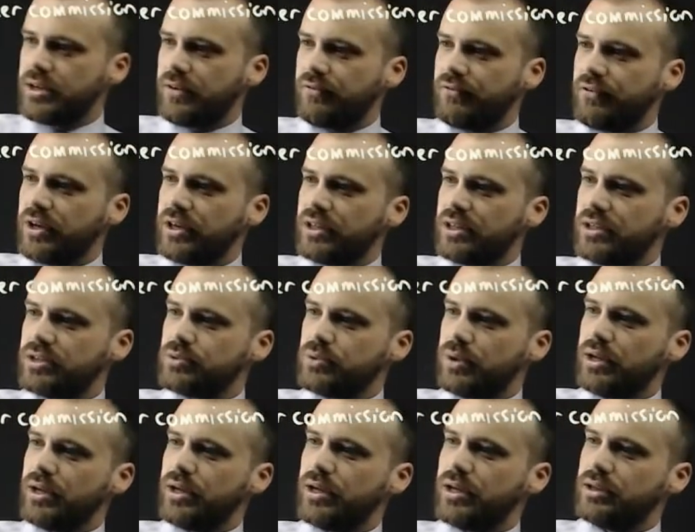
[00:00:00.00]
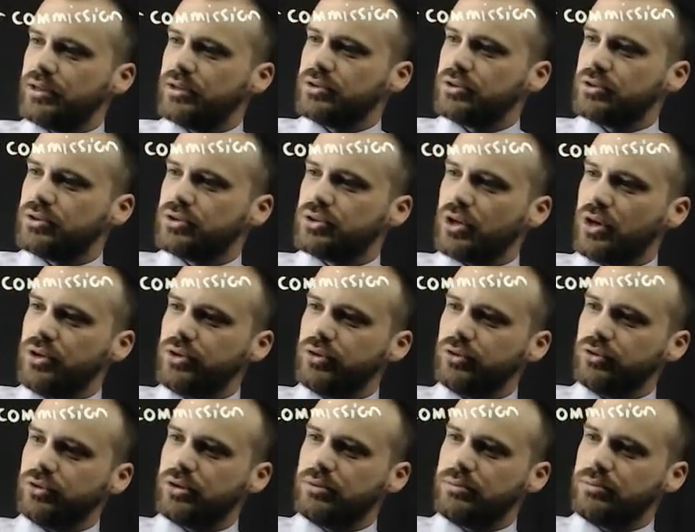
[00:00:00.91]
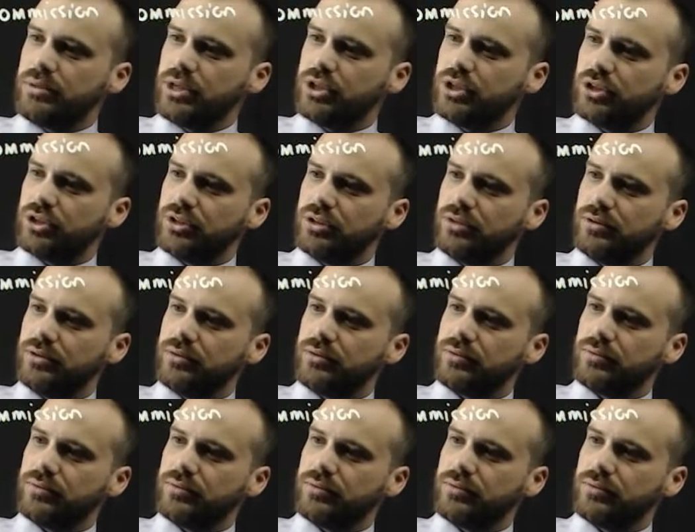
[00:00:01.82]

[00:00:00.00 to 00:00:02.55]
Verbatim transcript: to figure this one out total commission